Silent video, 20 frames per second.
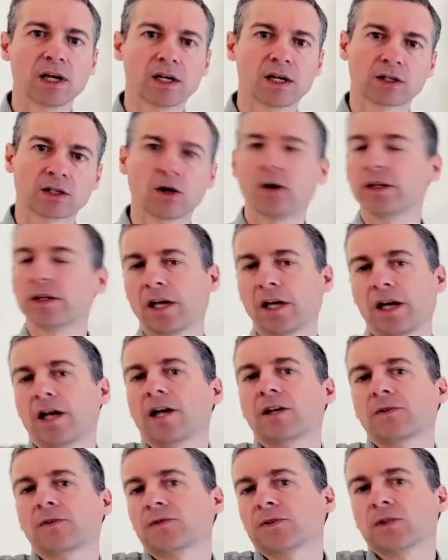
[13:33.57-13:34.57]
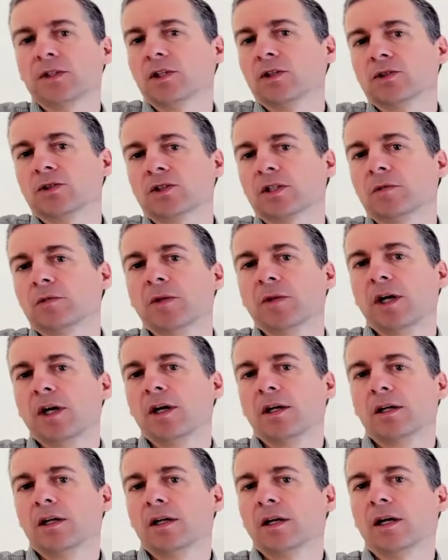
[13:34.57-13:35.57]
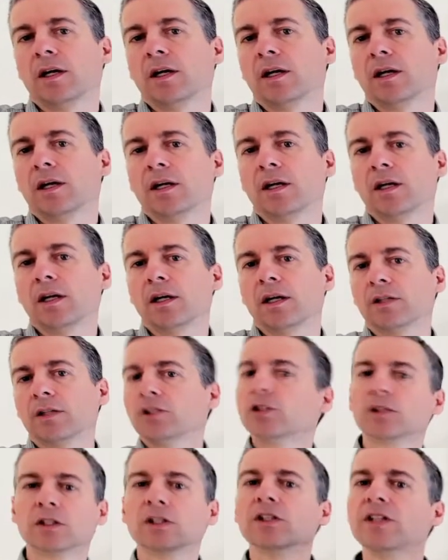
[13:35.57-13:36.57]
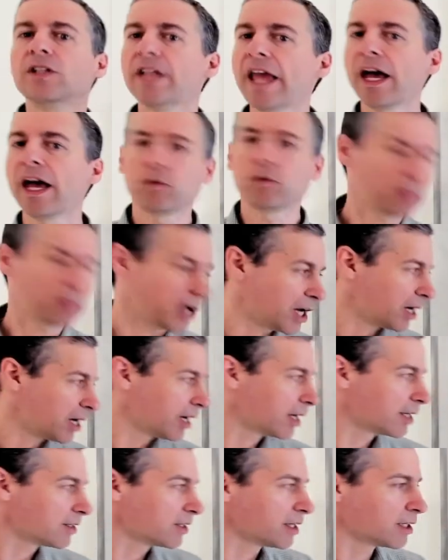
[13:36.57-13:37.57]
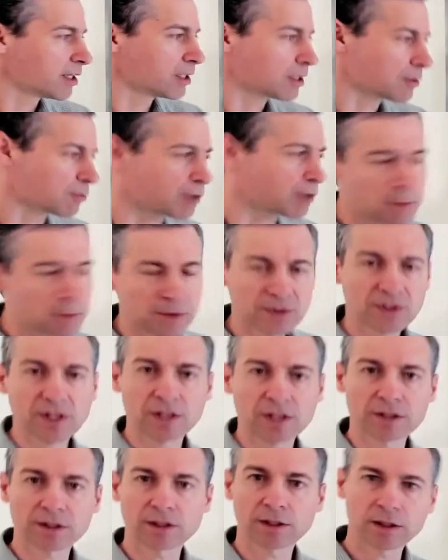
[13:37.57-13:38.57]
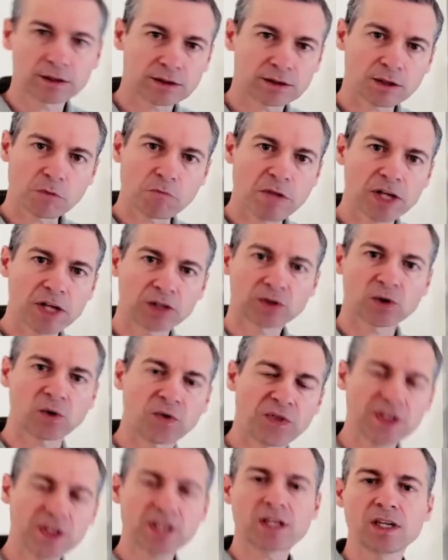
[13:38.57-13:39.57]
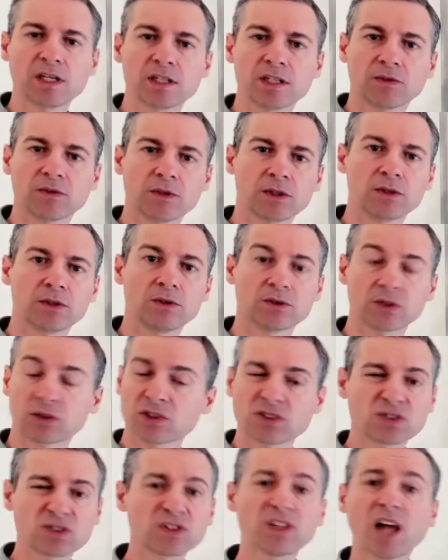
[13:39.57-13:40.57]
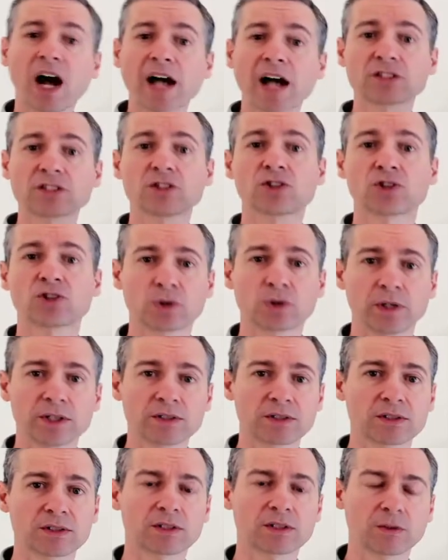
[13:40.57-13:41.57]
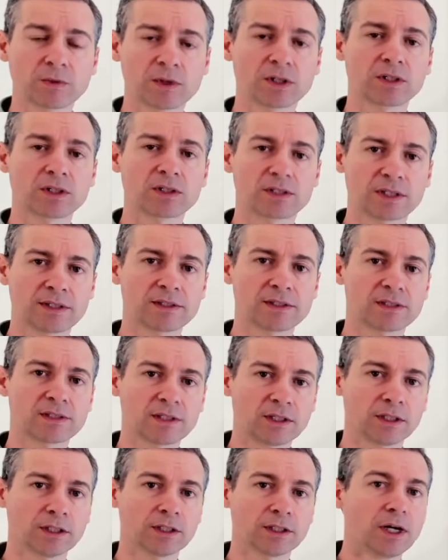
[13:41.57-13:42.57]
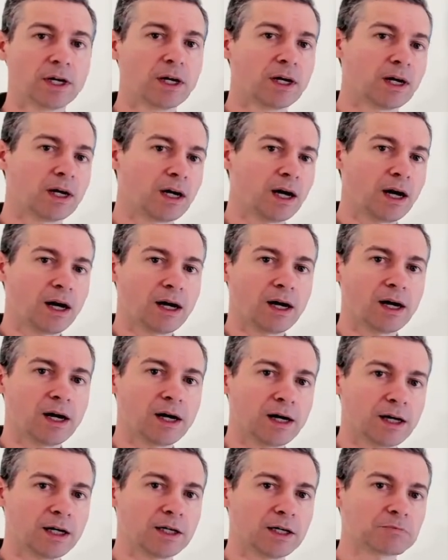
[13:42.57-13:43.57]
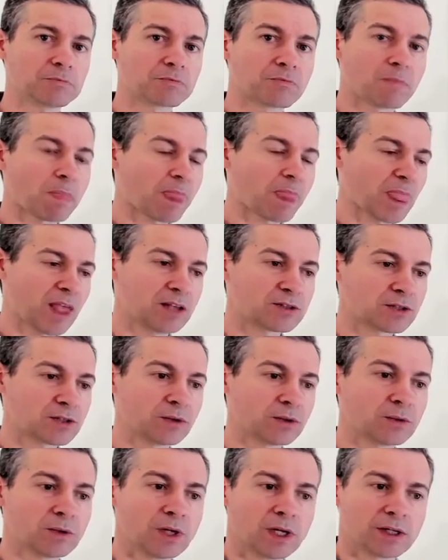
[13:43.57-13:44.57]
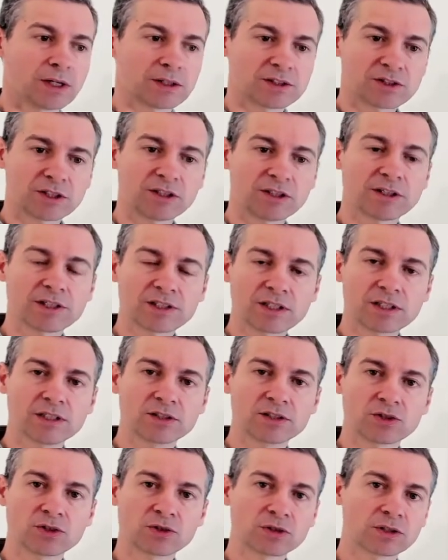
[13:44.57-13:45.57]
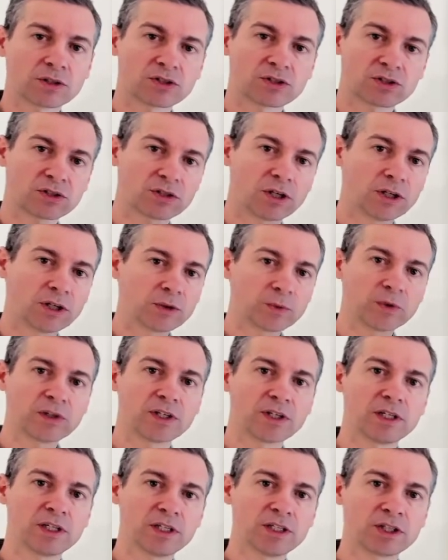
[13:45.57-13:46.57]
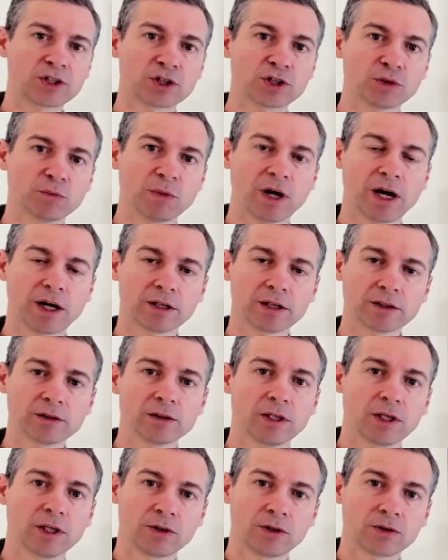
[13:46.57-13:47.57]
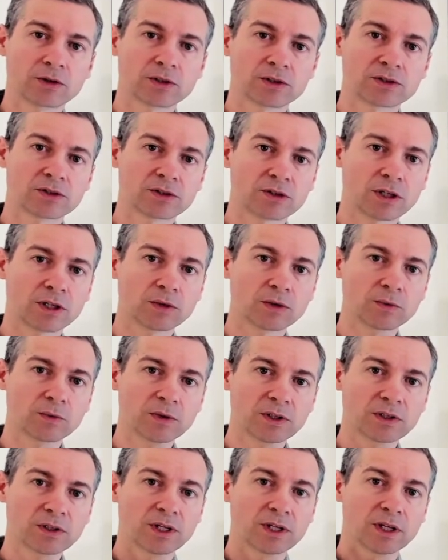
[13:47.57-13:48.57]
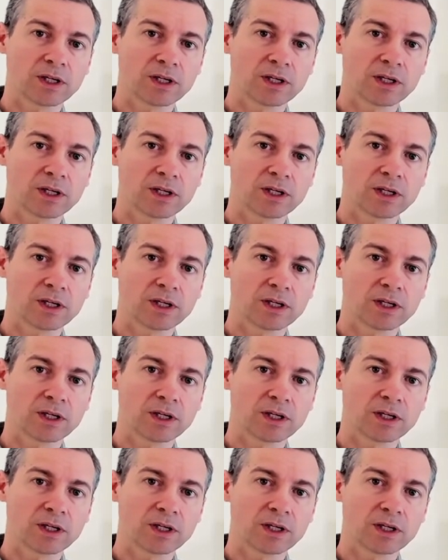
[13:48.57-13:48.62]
going to have, some neural net behind there to represent the mental thinking of the user? There's lots of choices that we could consider. And so what's interesting is you could start with an initial model. You could start with